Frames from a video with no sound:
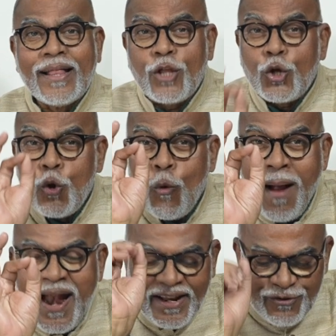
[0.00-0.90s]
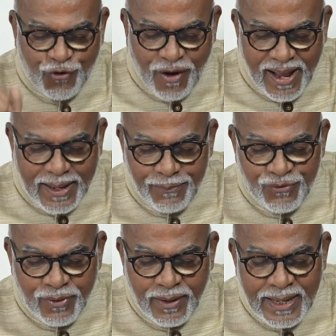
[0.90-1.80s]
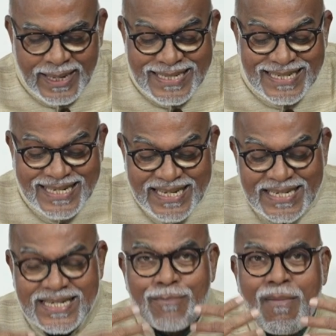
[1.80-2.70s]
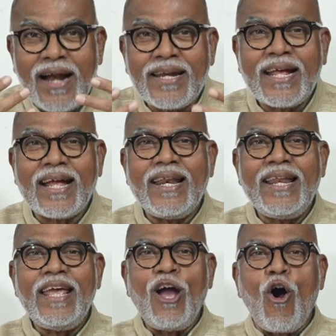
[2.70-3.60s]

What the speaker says: the nomadic tribes systematically